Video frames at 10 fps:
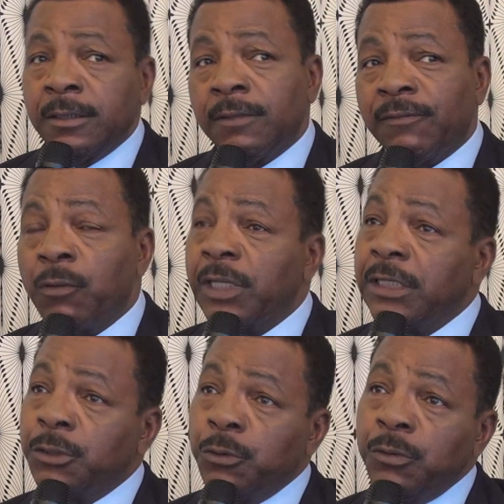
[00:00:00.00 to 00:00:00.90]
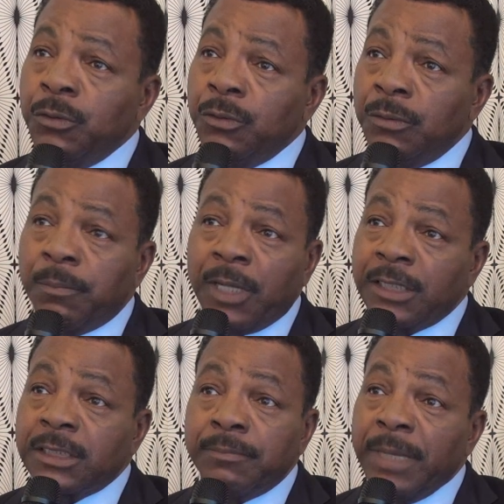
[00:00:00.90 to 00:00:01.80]
42
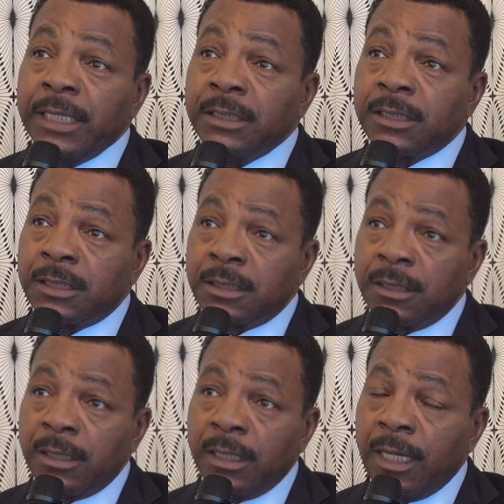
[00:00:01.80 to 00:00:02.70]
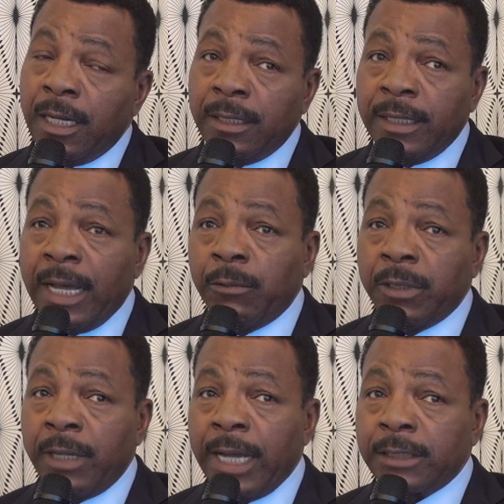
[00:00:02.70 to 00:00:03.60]
plus minutes that
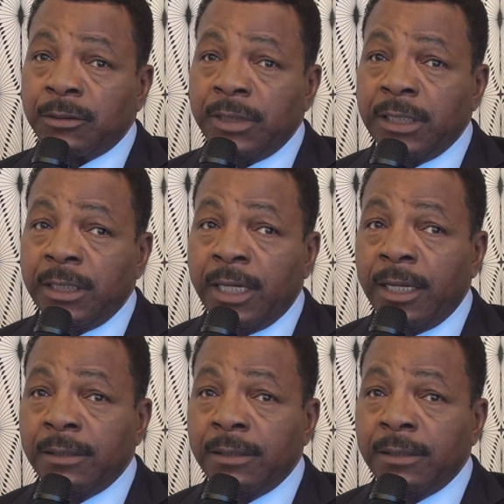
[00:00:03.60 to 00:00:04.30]
we're actually